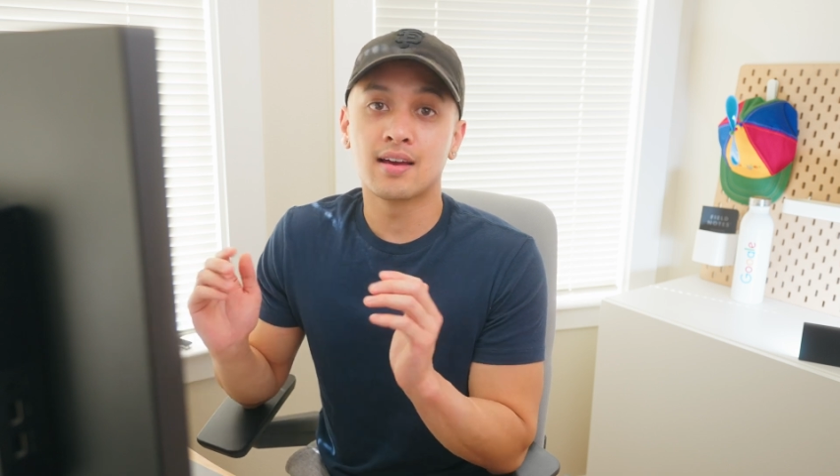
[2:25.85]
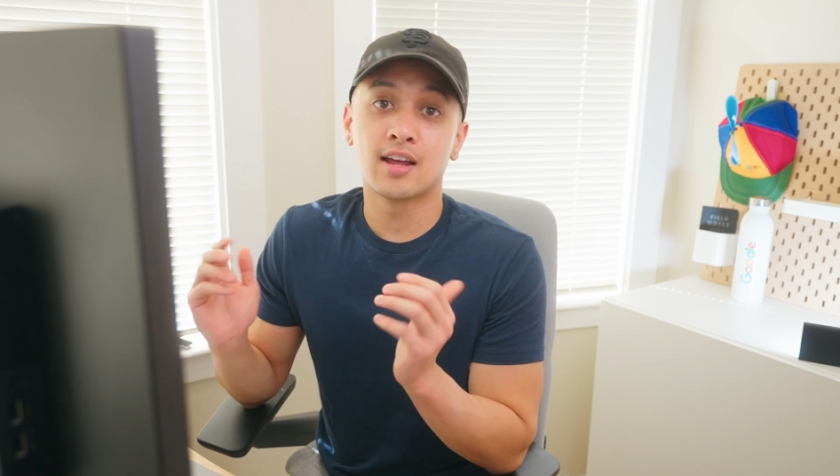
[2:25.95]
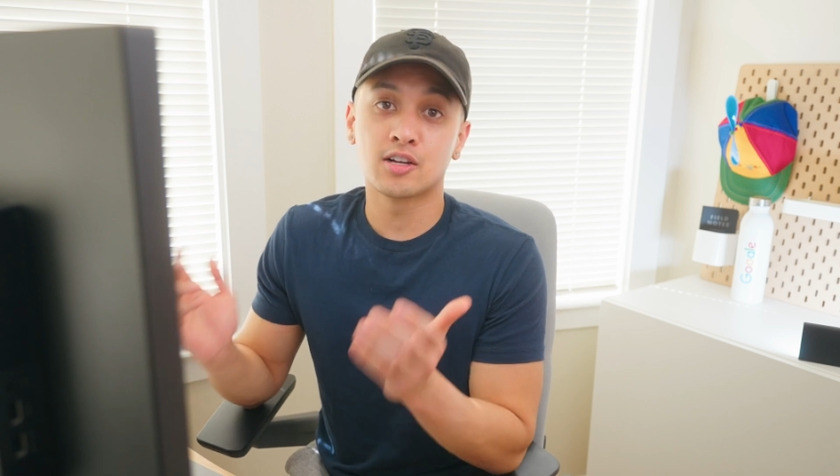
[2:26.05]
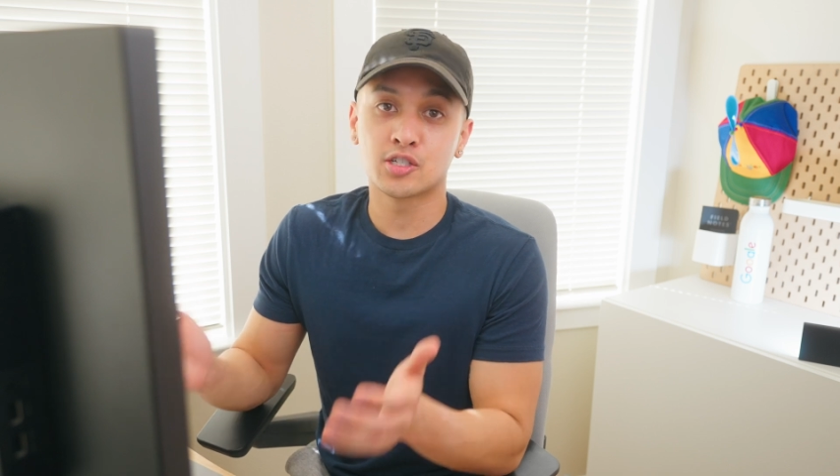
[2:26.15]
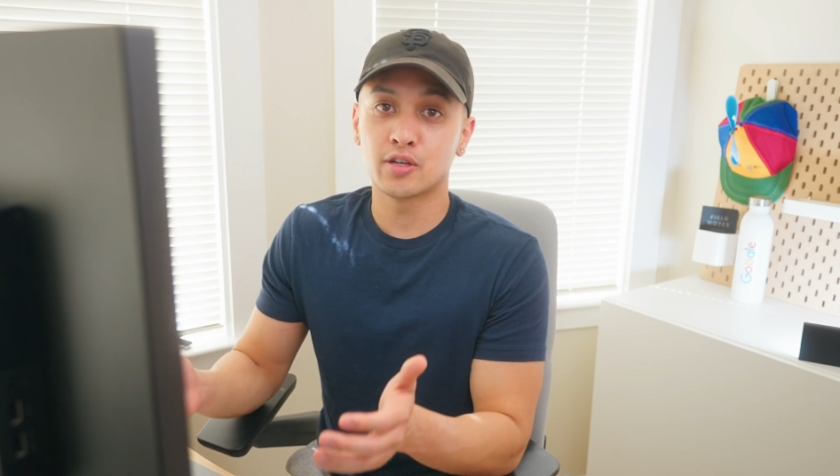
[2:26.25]

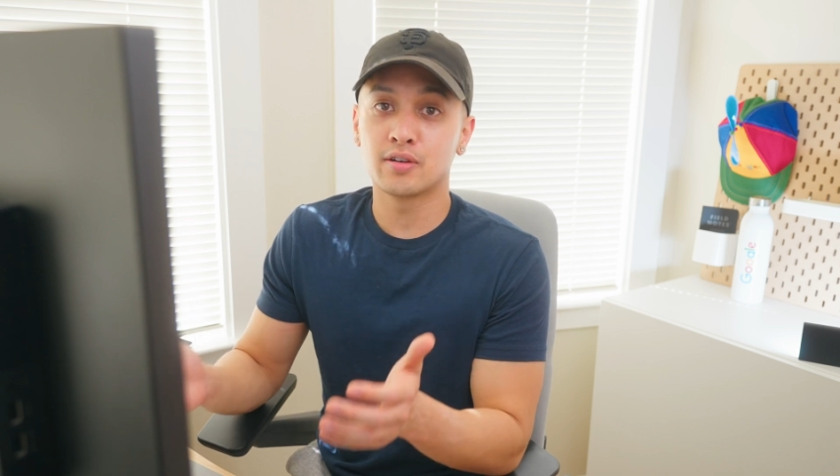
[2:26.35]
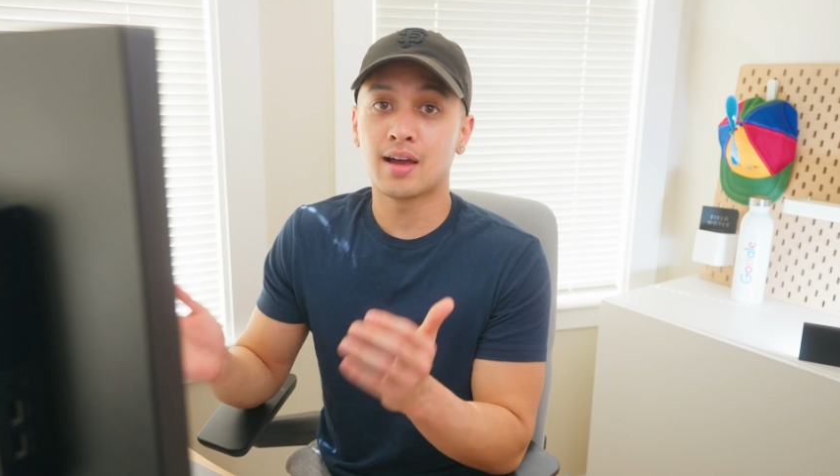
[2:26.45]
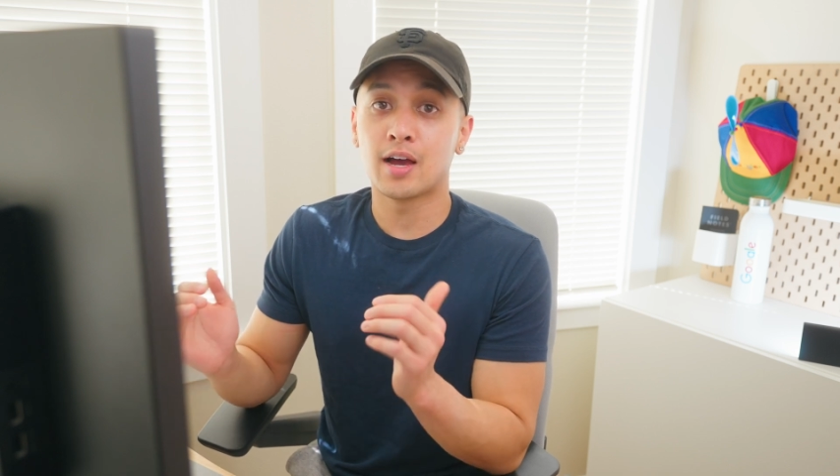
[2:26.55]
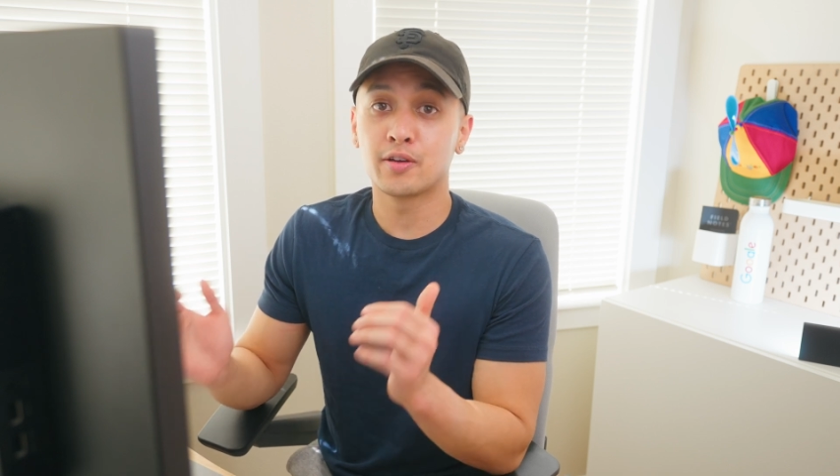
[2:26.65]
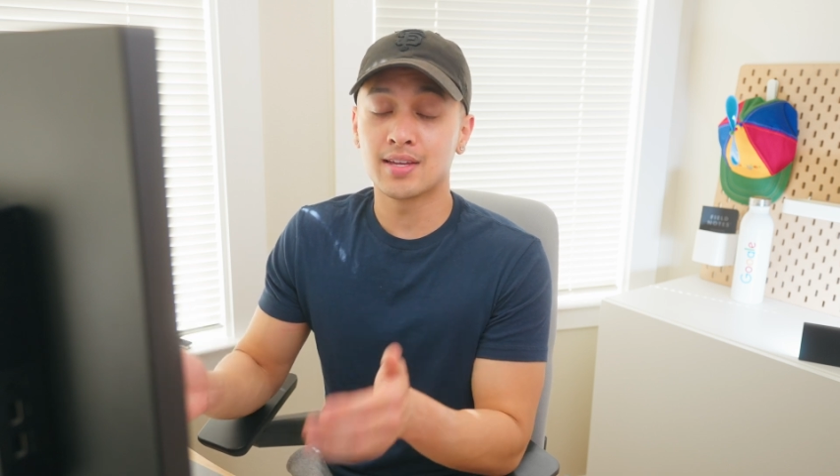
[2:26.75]
and I'll show you
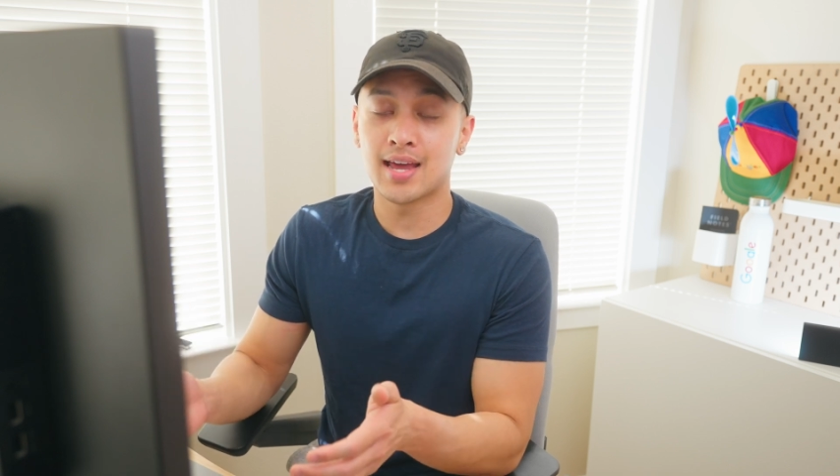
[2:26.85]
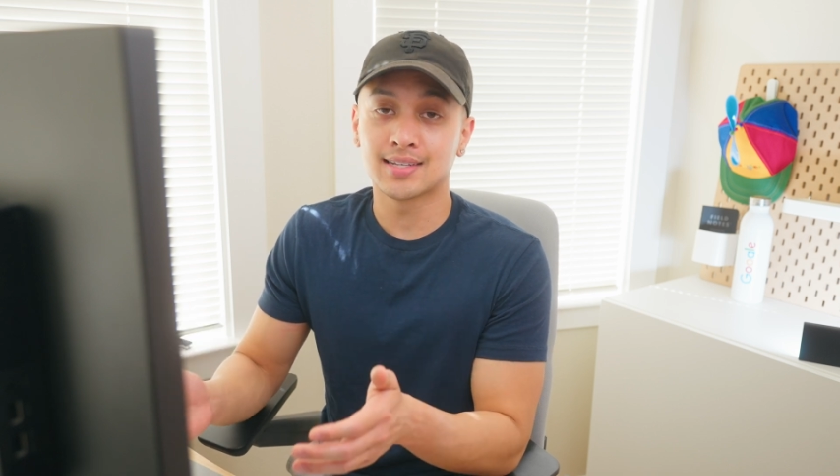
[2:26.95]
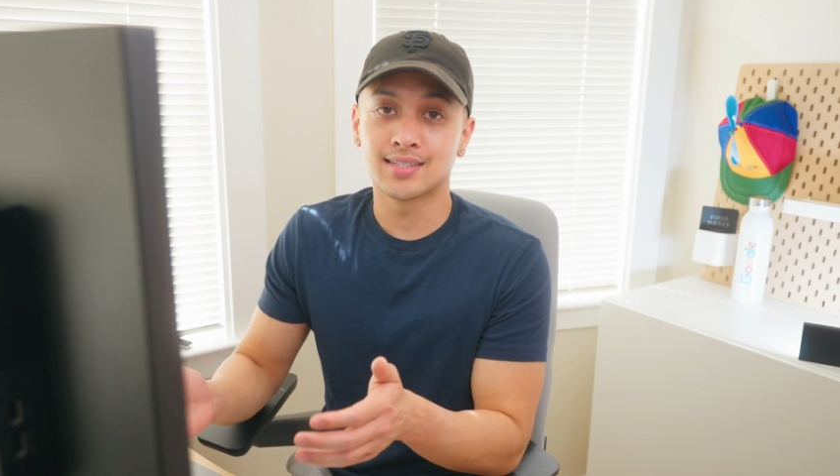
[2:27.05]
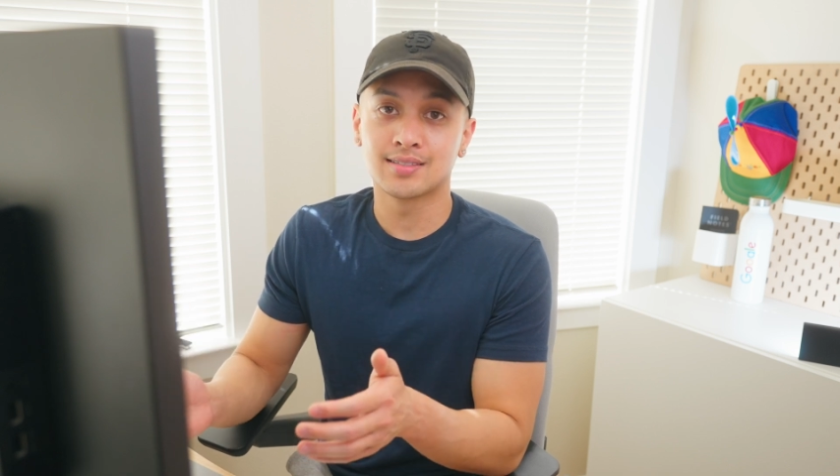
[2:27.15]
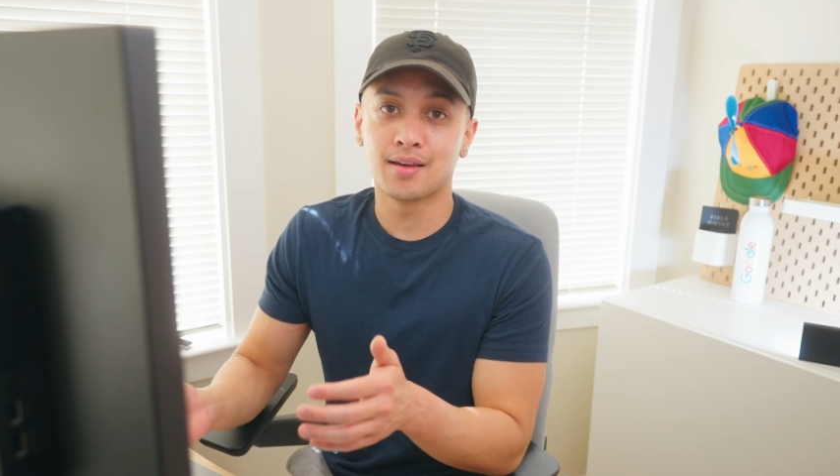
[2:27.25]
how you can
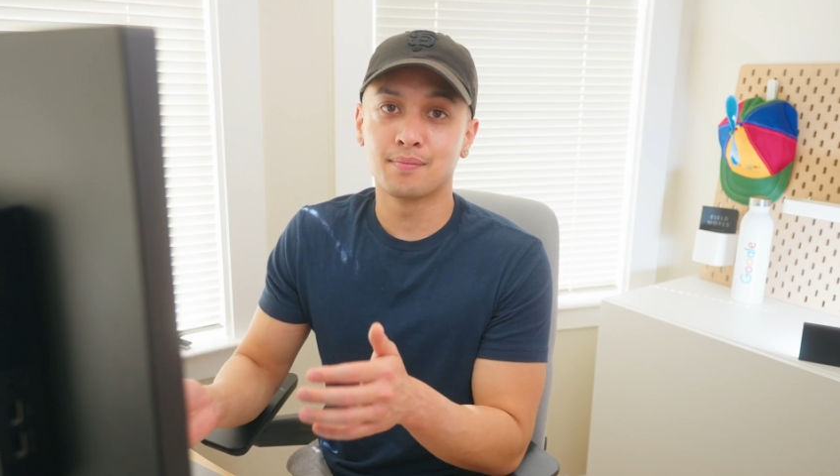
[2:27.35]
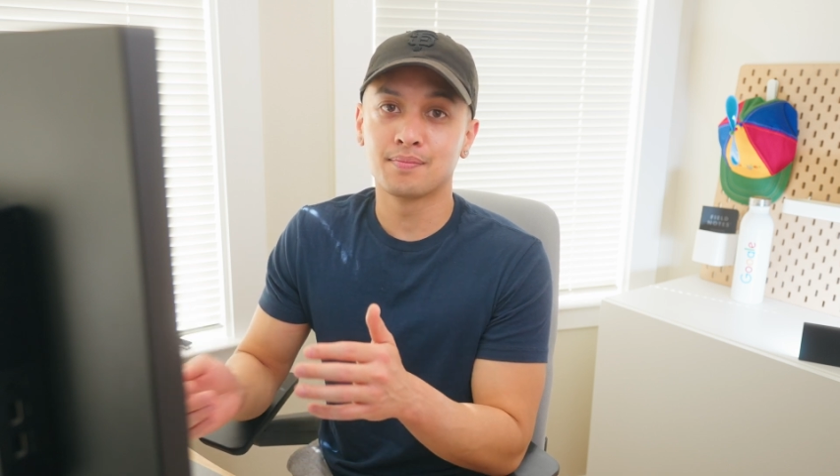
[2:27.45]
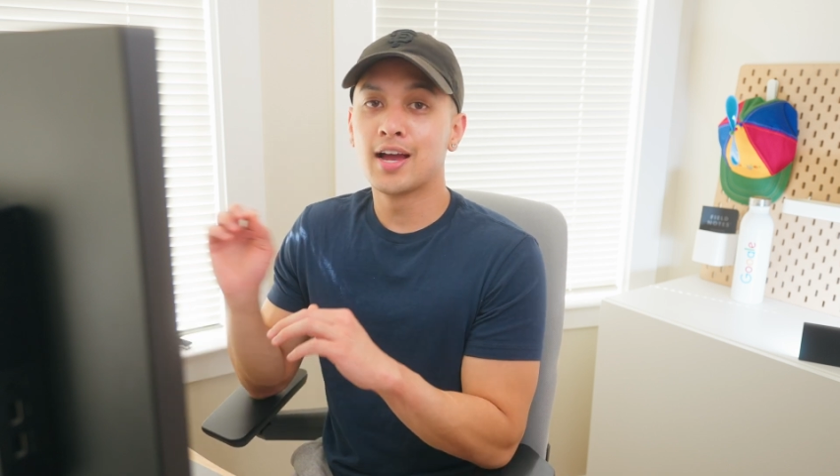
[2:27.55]
access them.